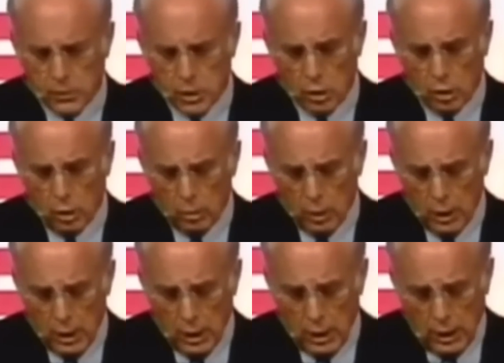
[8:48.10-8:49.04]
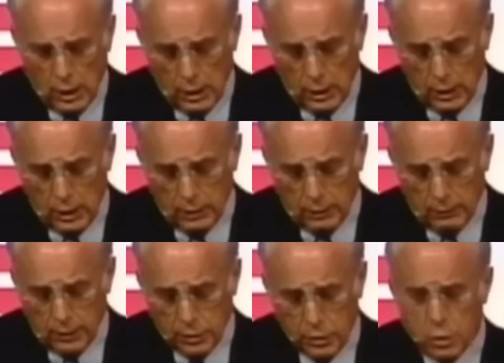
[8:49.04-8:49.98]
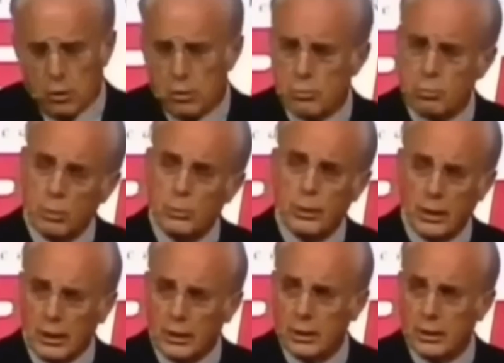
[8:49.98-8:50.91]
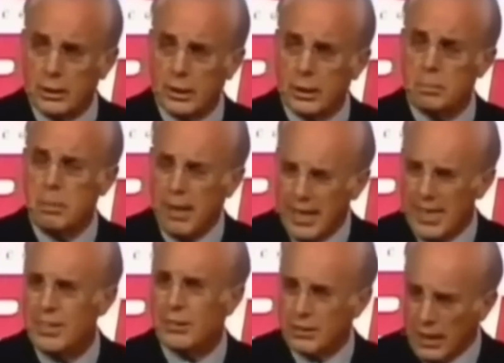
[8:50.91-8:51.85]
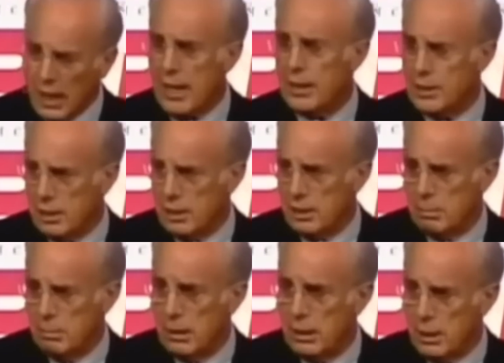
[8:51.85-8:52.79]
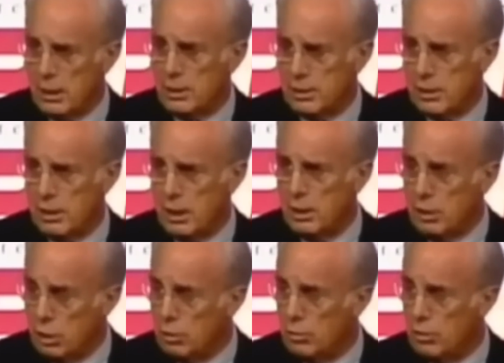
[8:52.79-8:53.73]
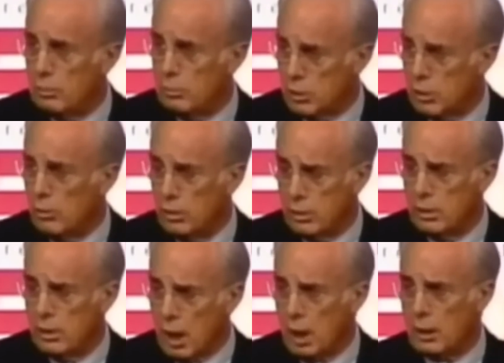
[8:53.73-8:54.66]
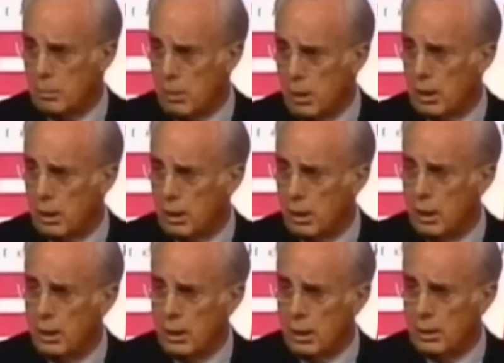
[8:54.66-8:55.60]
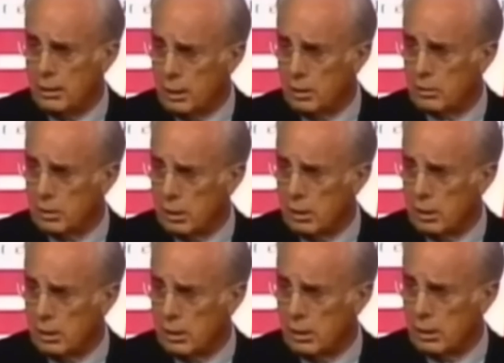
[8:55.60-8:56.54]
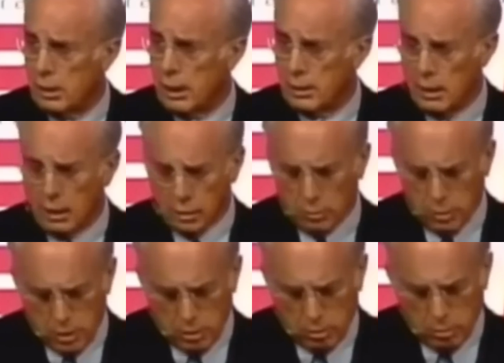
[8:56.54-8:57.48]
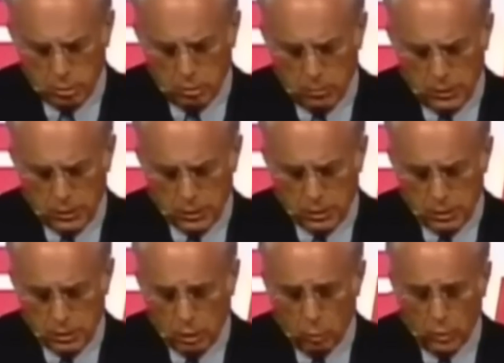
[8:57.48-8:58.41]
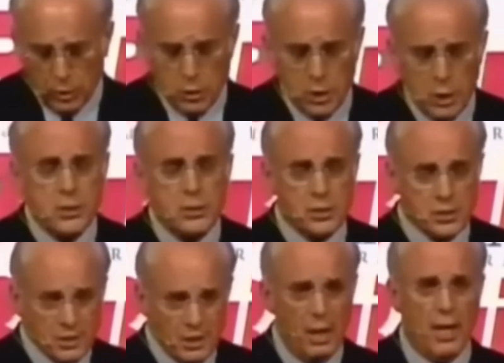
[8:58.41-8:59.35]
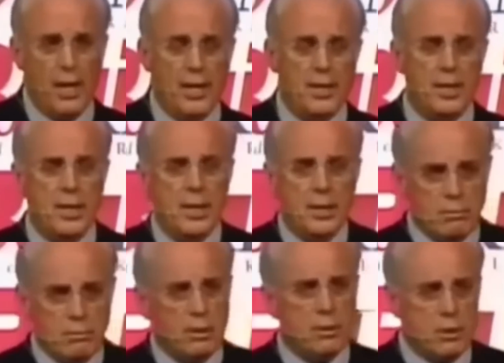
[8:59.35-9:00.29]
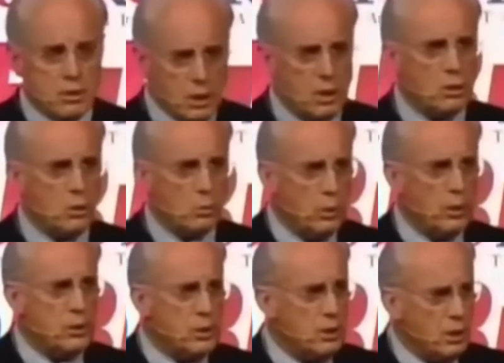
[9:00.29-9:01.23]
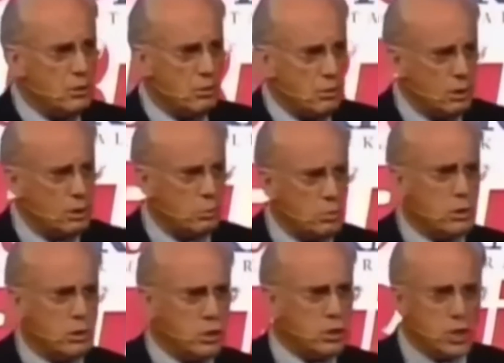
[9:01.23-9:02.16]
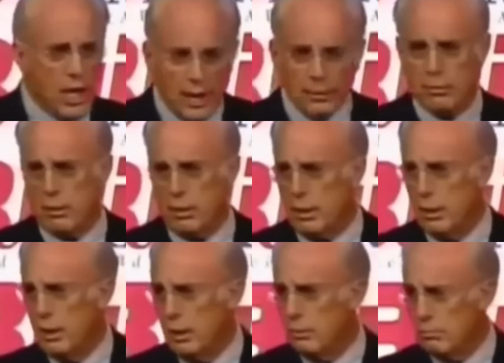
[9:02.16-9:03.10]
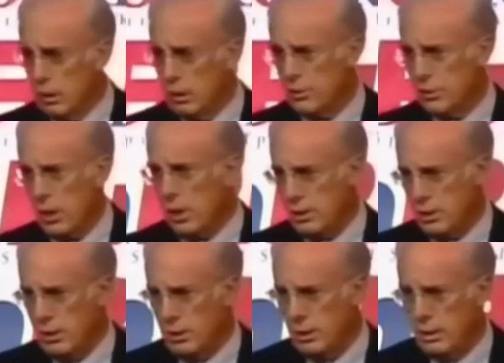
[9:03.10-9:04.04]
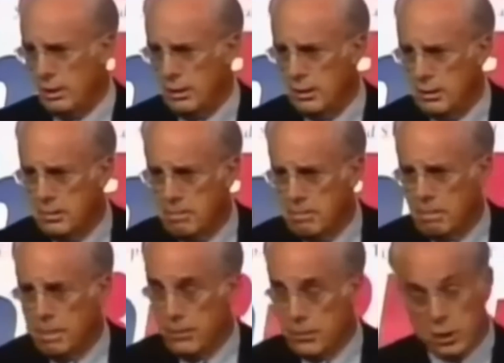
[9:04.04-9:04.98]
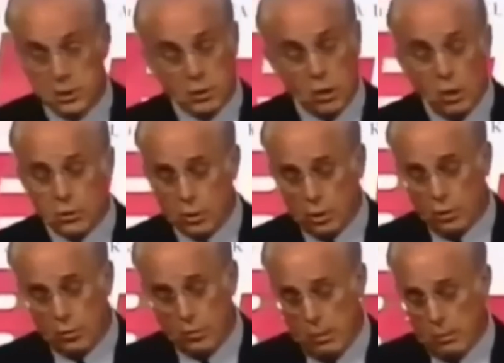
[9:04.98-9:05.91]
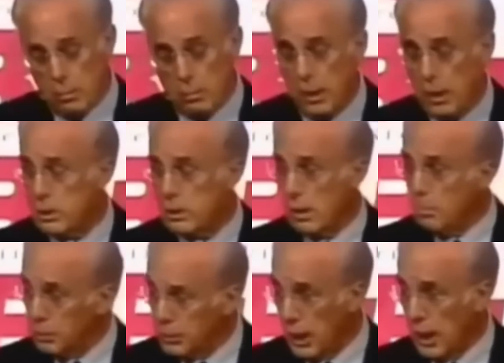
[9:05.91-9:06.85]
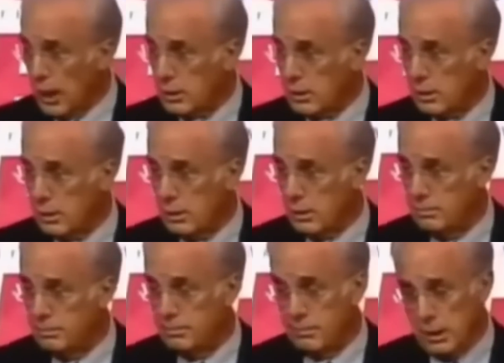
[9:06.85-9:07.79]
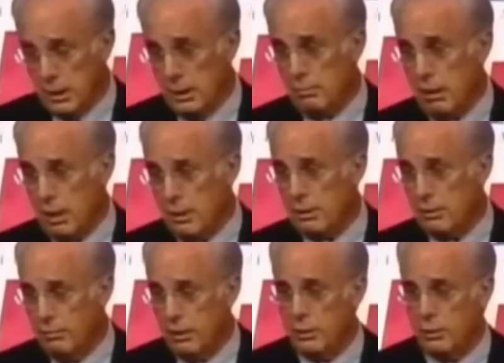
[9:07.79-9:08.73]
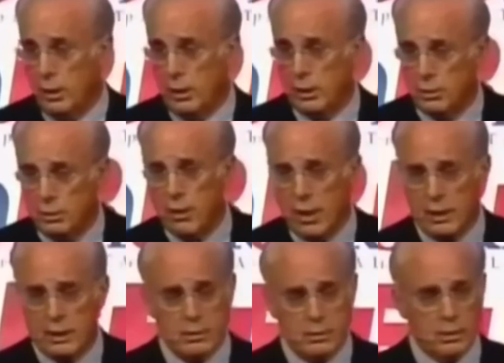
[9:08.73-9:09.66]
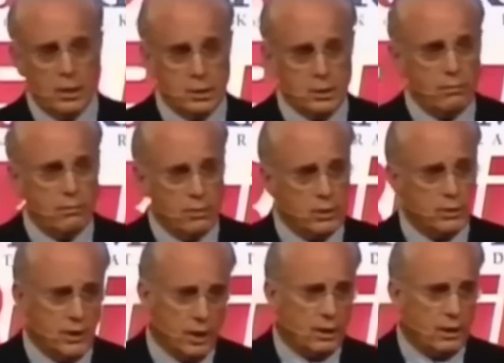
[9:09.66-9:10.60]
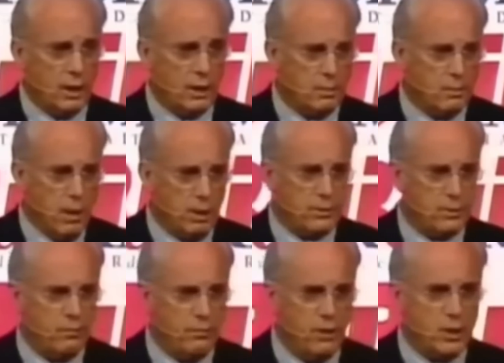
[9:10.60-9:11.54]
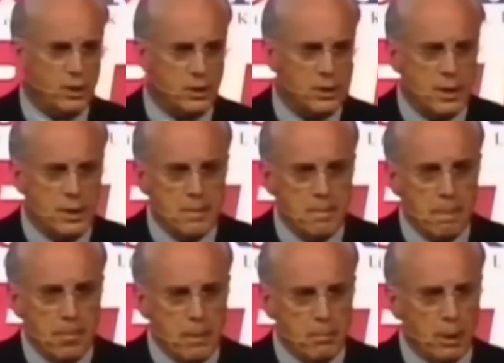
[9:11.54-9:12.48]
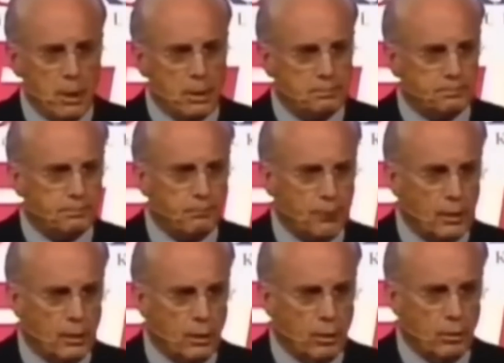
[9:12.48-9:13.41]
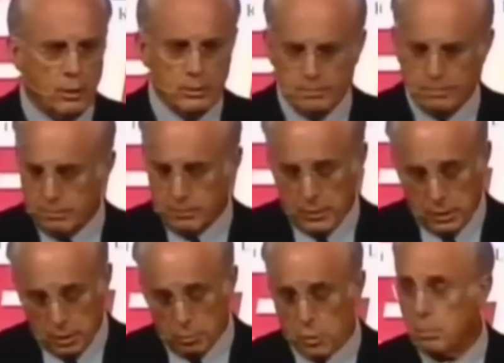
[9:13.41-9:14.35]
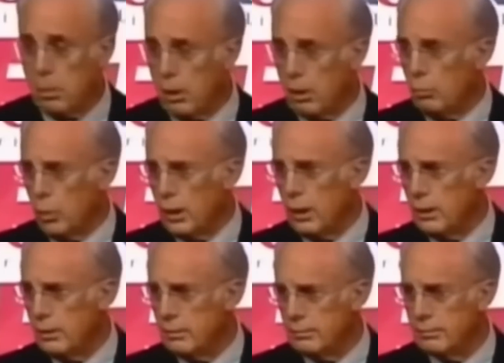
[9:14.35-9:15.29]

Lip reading: So the Jews were reluctant then to pay their taxes, because they knew that it was going to the occupying and idolatrous Romans. And so when Jesus said, "Render to Caesar what is Caesar," this was a shattering realization. Jesus also, you remember, paid his temple tax. He had a rather convenient way to do that, you know, catch a fish and take it out of the mouth of the fish. But, you know, this was part of what he